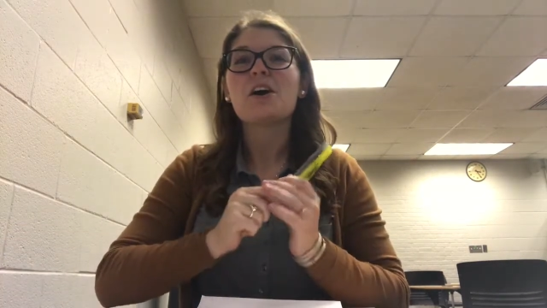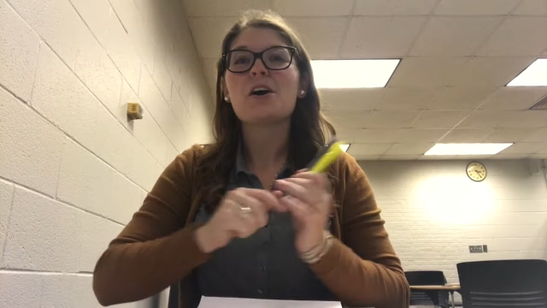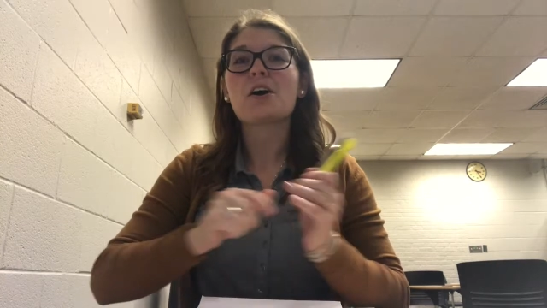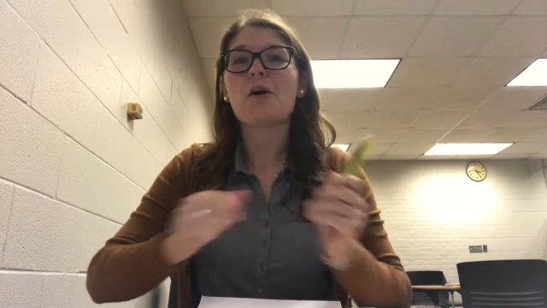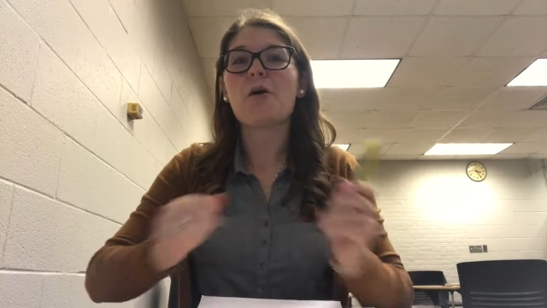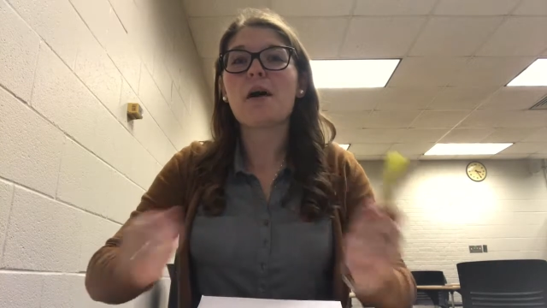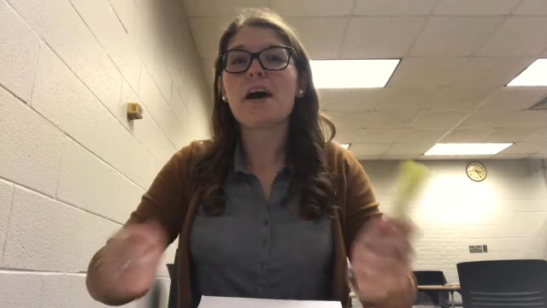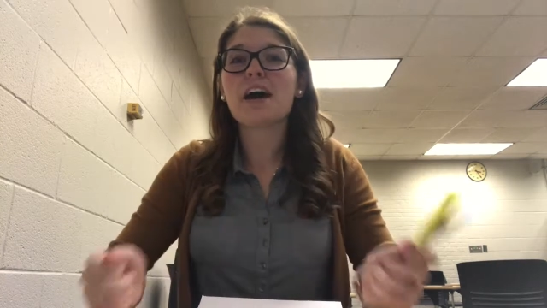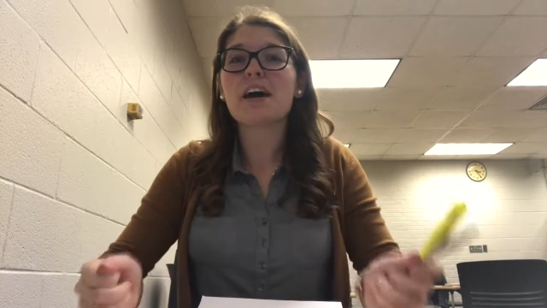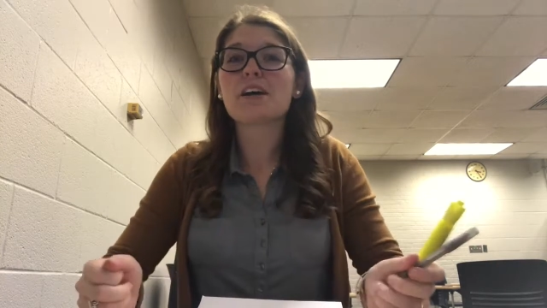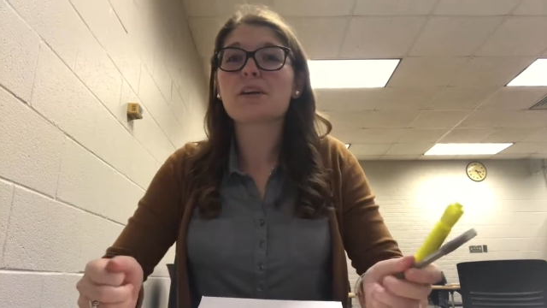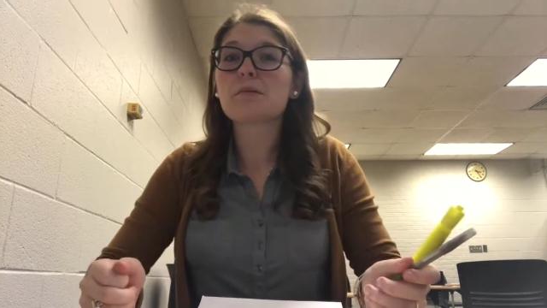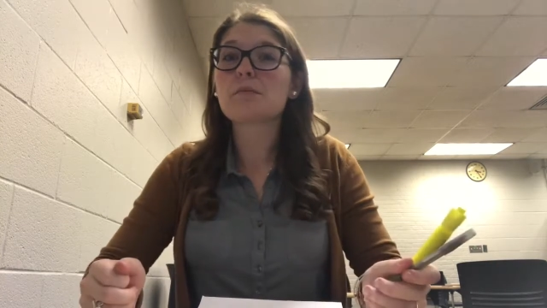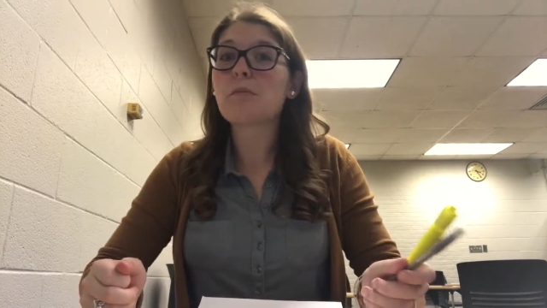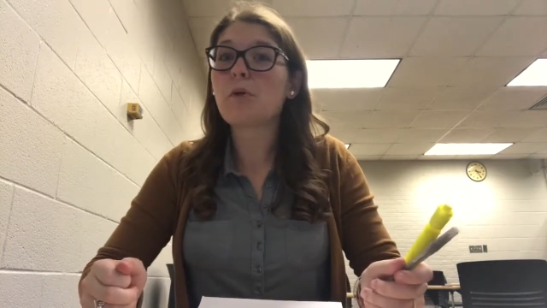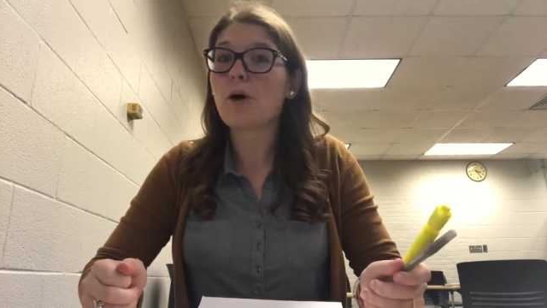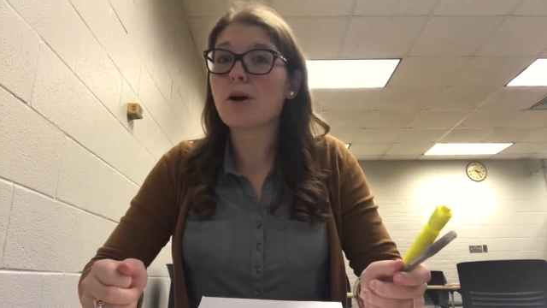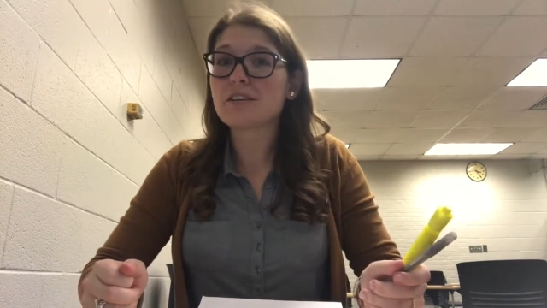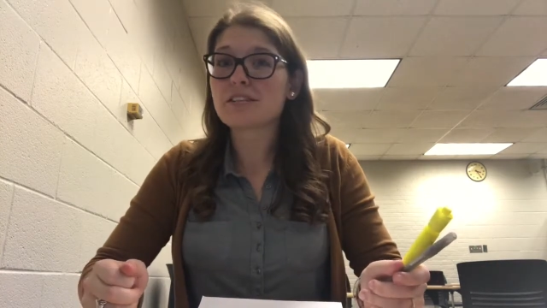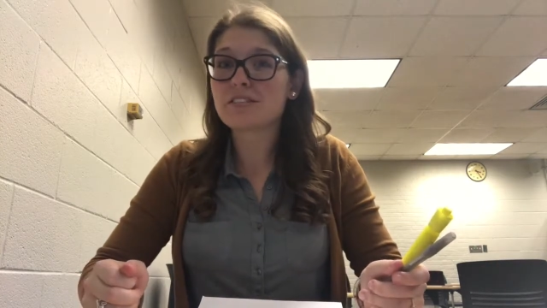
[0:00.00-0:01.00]
Go ahead and
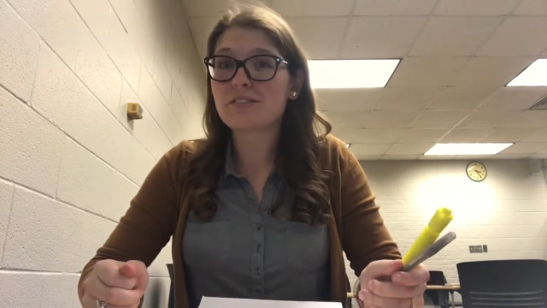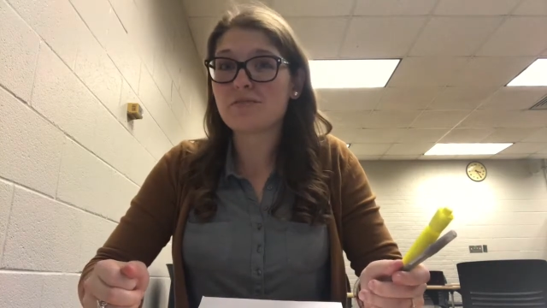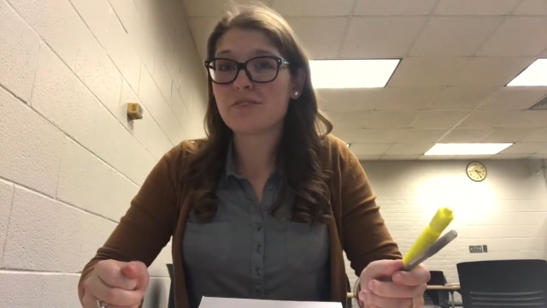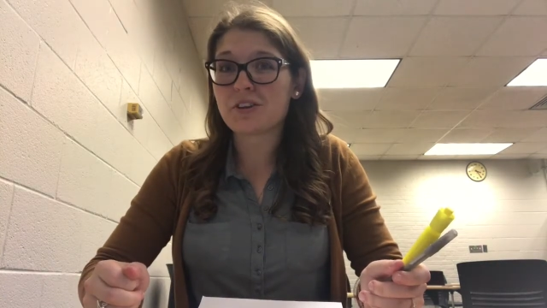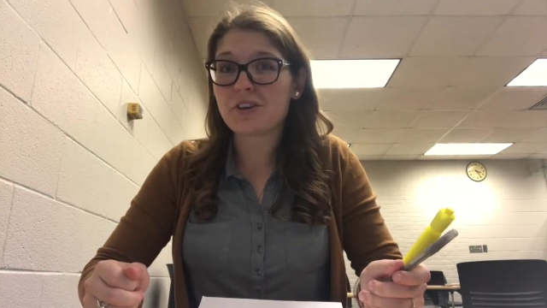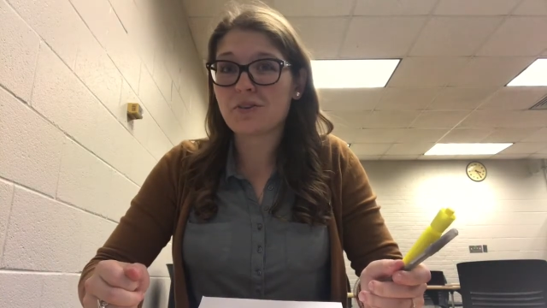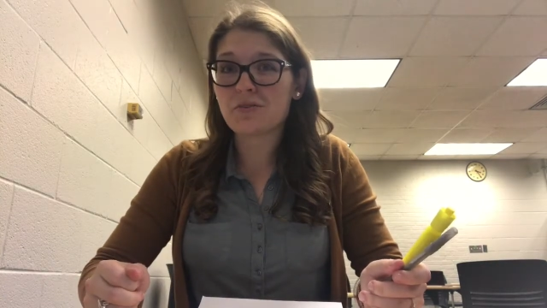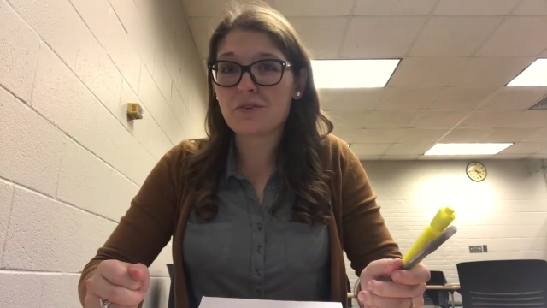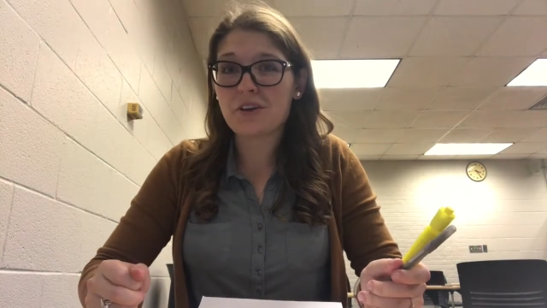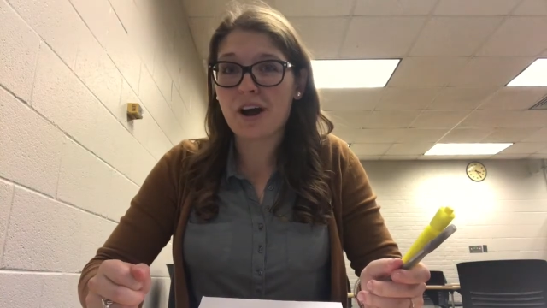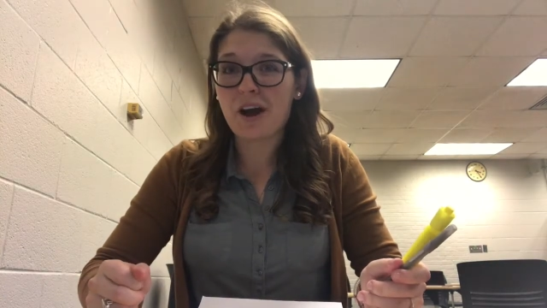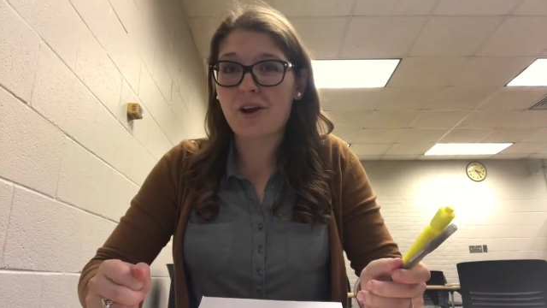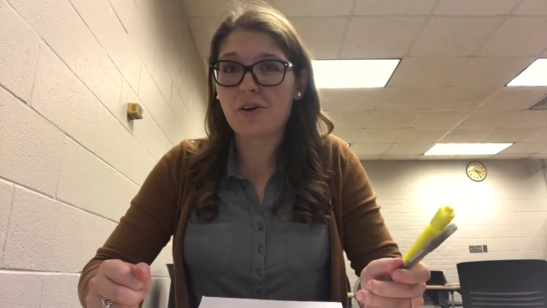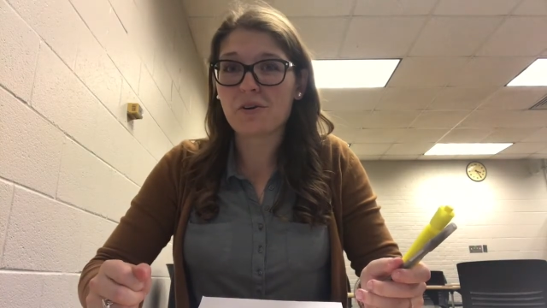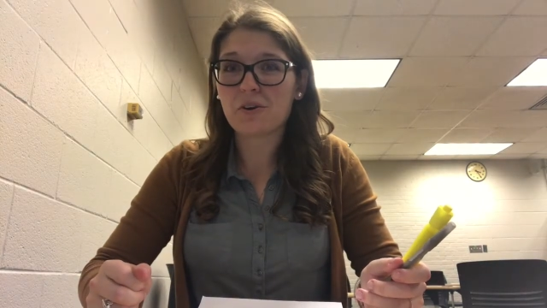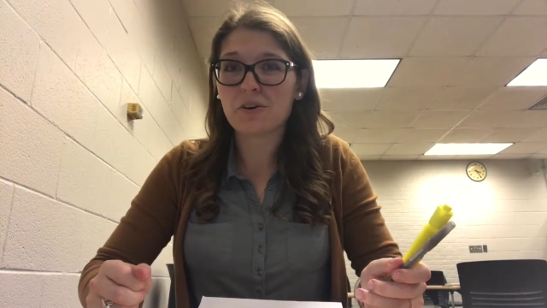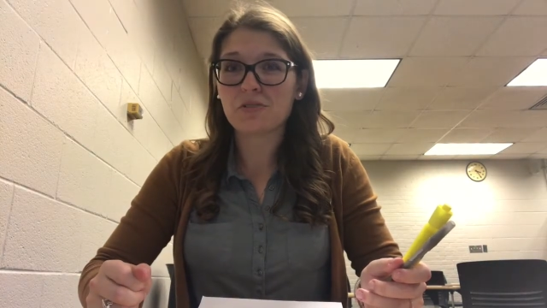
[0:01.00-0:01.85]
pause the video now